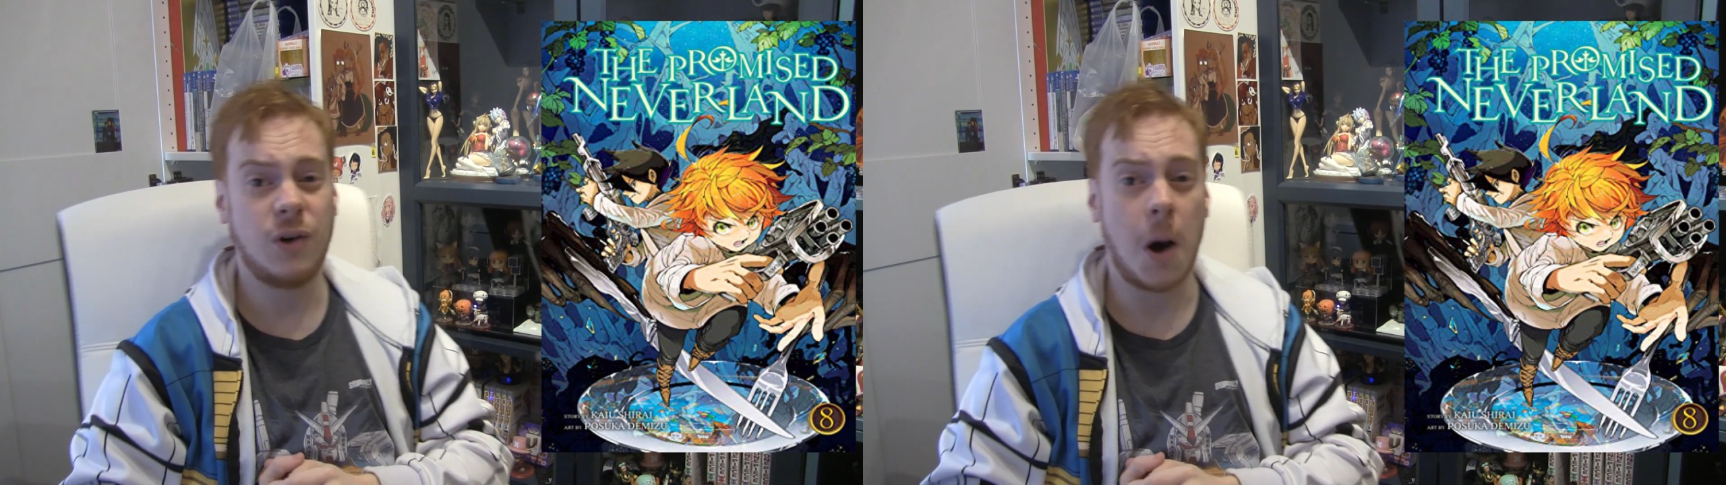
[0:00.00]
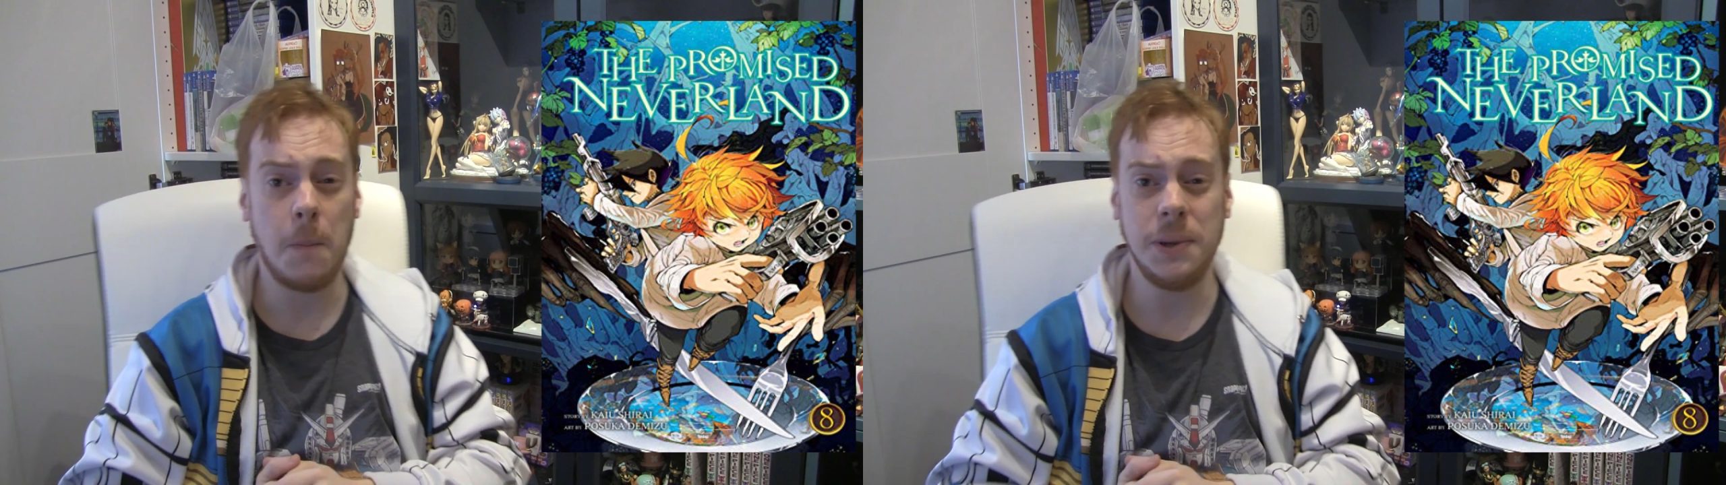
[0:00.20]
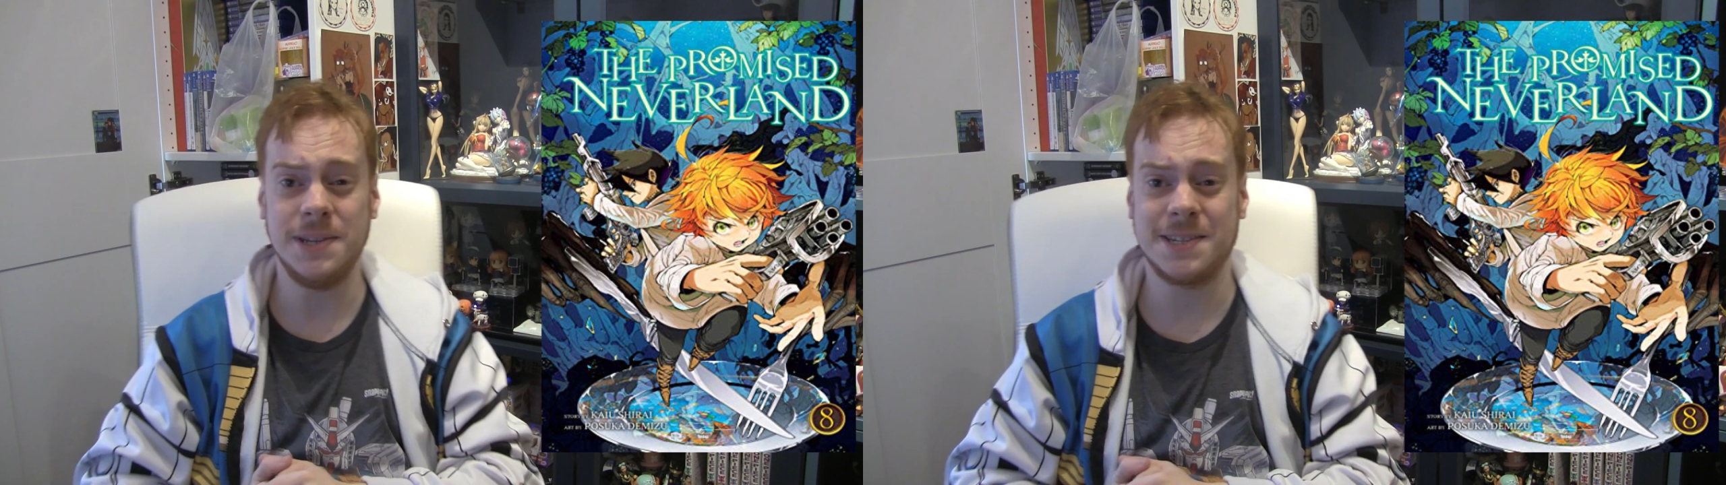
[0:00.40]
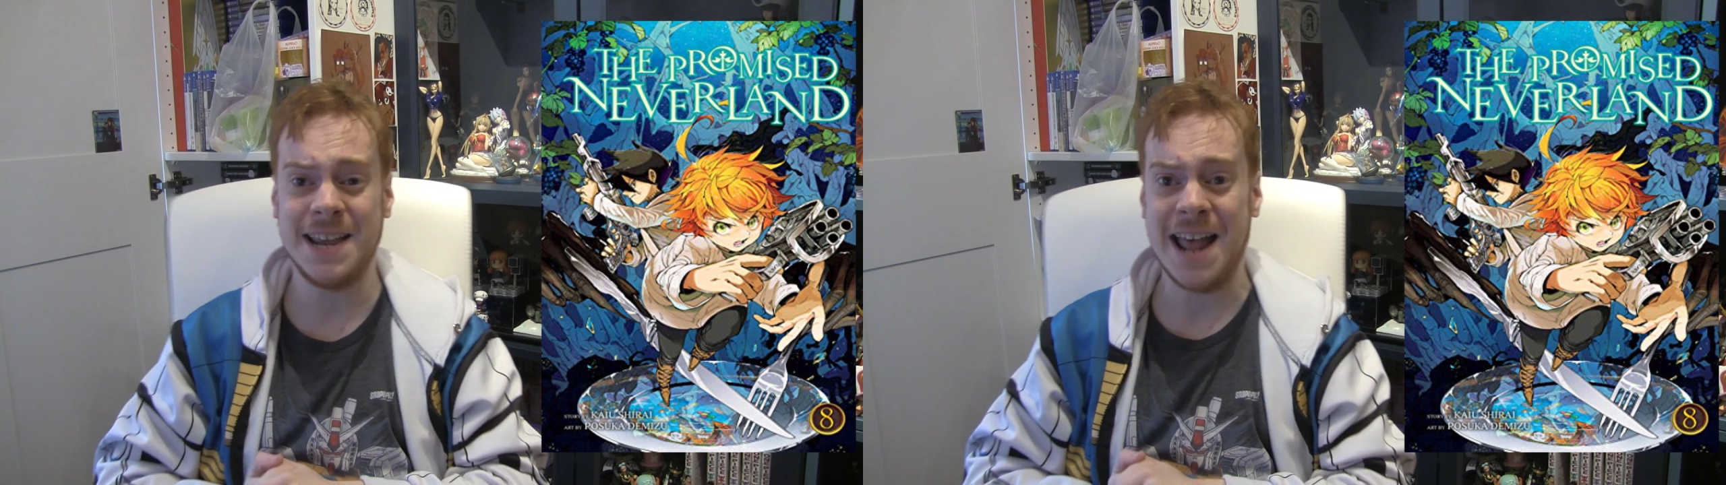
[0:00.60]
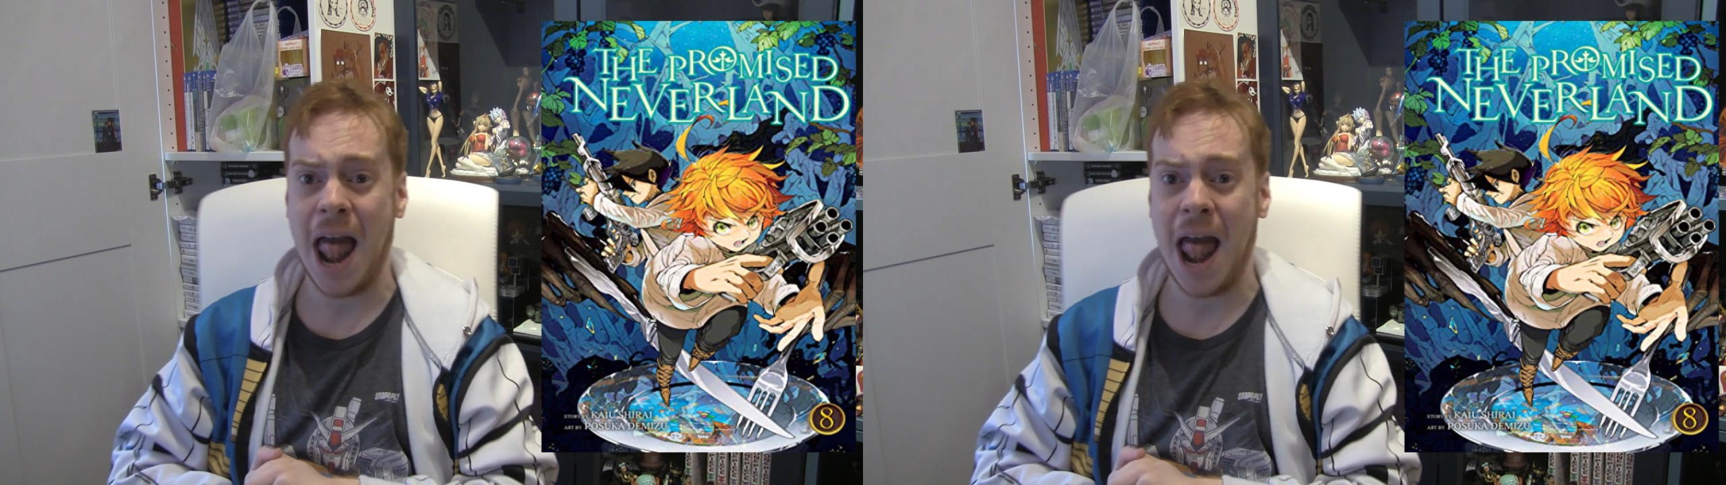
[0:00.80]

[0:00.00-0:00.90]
copies